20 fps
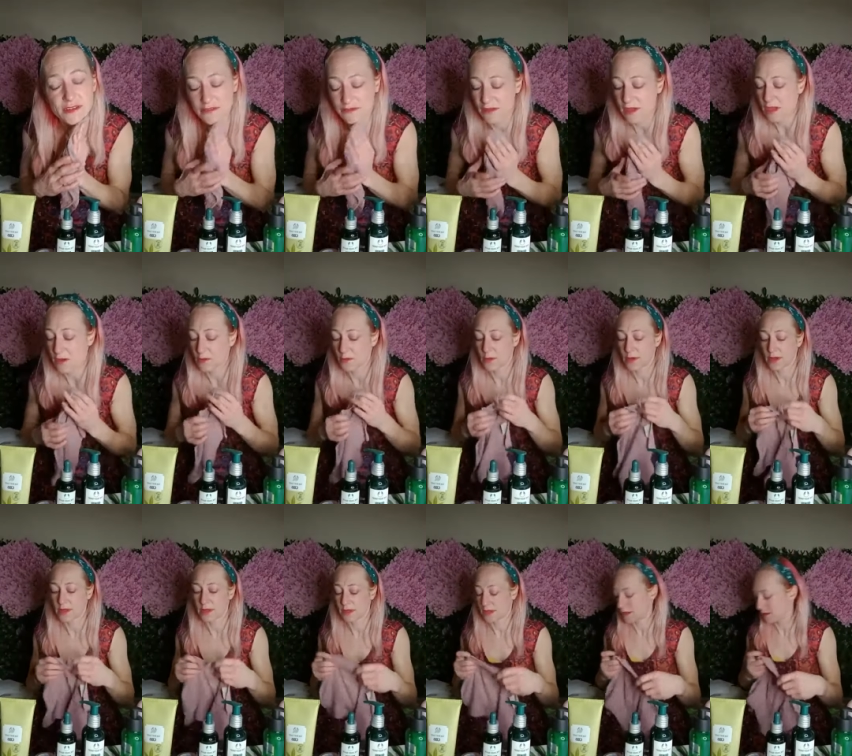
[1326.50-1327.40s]
of how
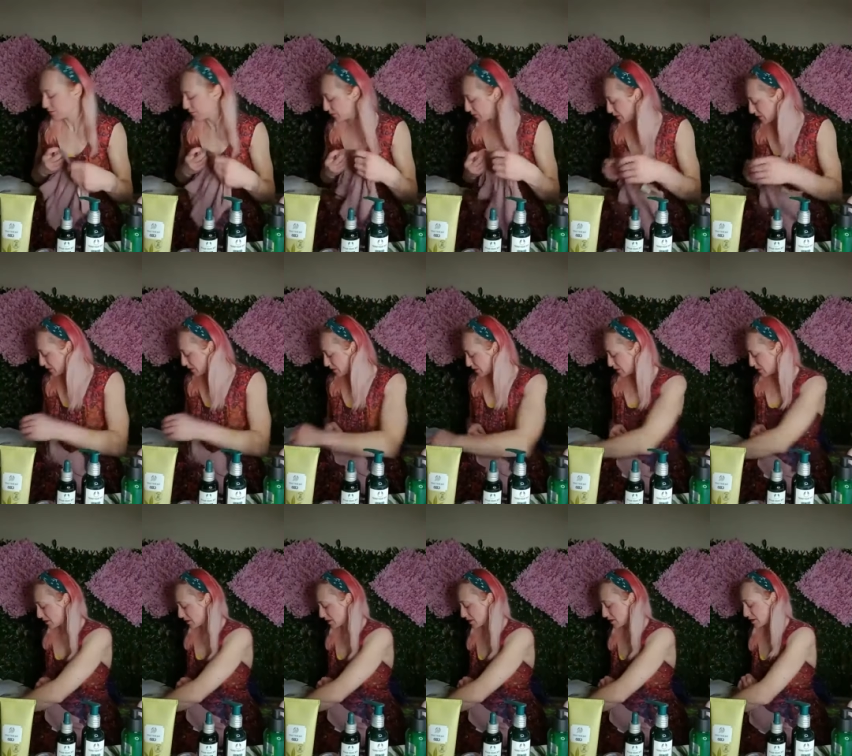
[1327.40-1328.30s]
quickly
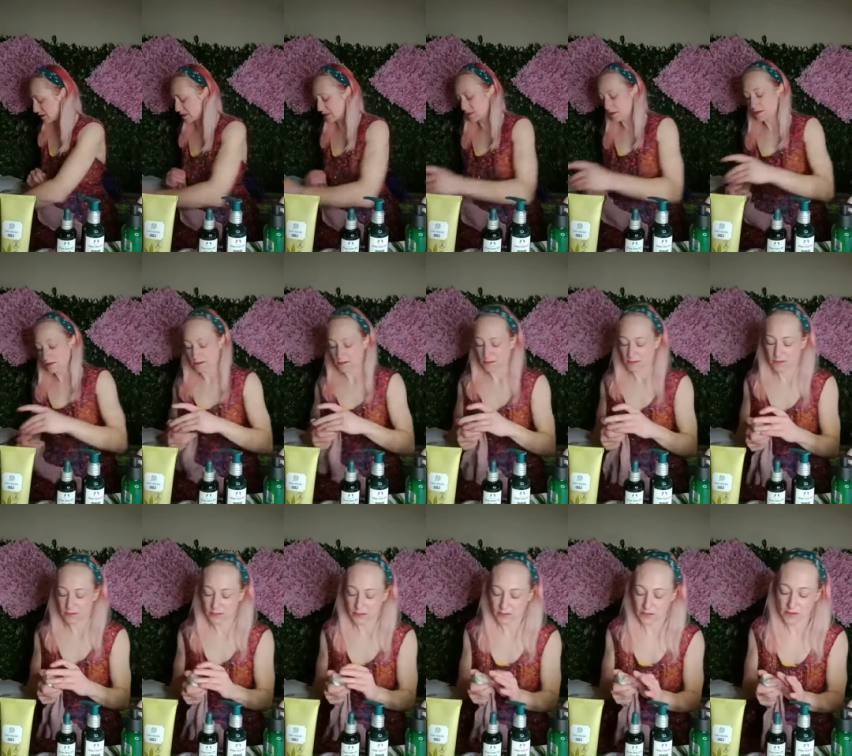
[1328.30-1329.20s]
it is
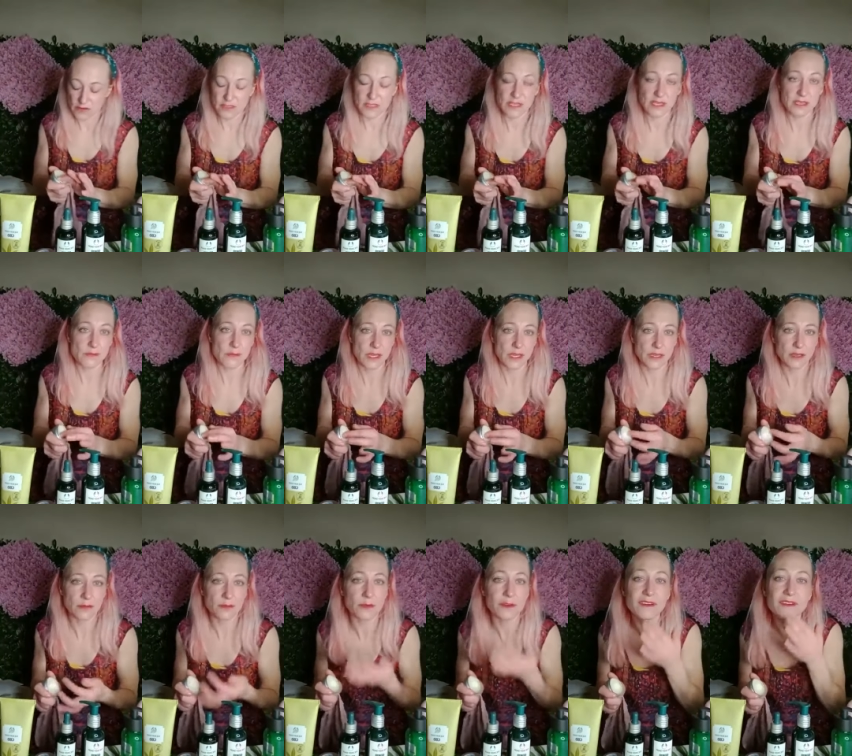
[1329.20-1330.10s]
to sort of take your
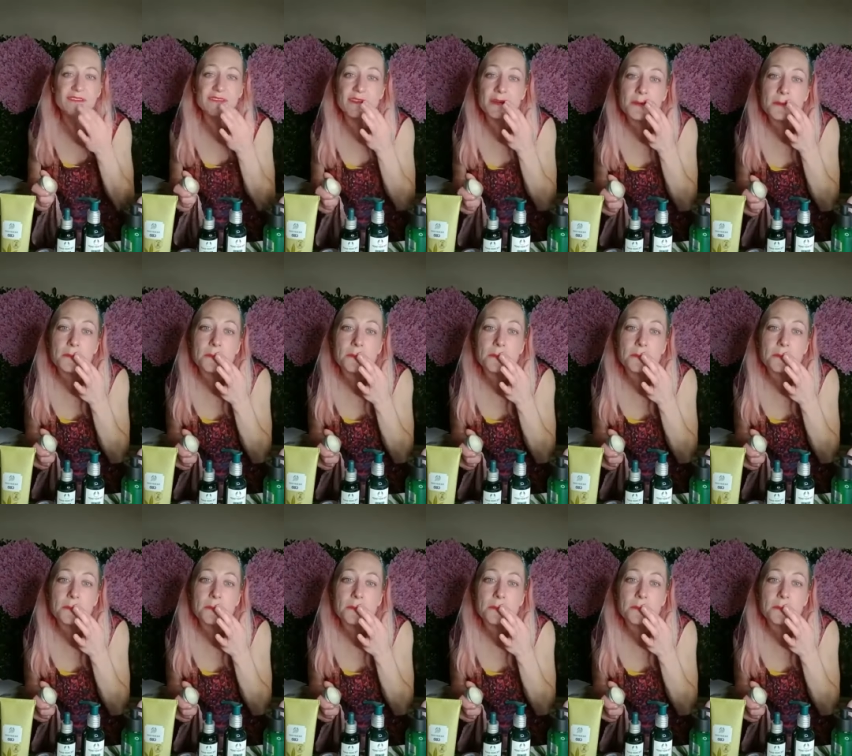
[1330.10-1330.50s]
makeup off.